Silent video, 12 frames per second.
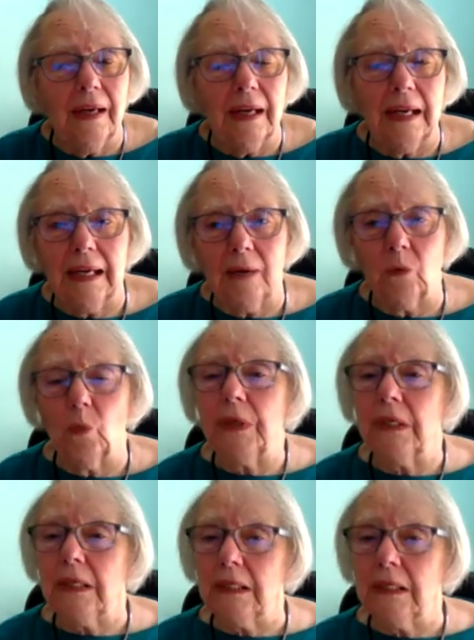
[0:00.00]
And we
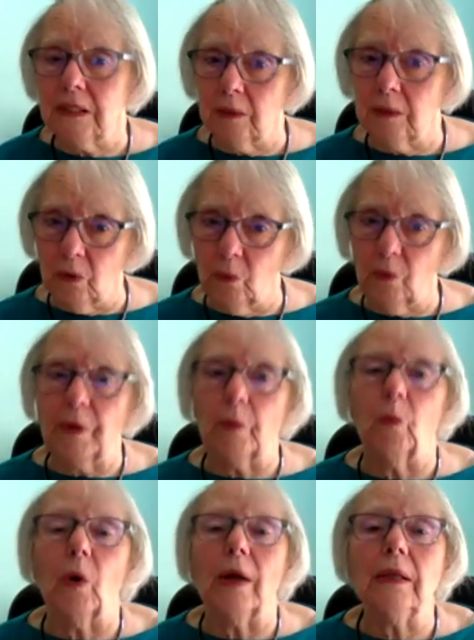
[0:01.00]
need to
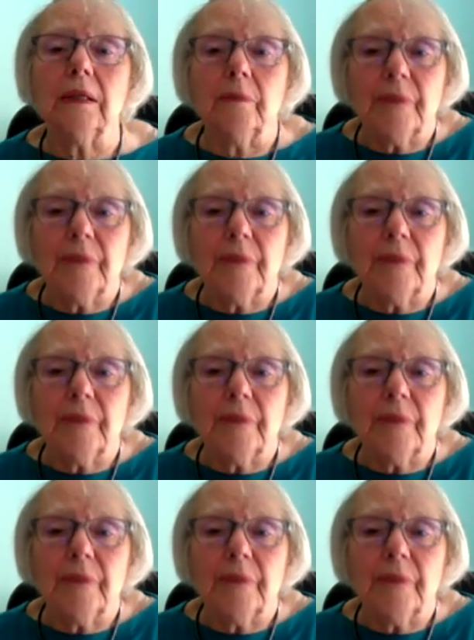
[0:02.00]
welcome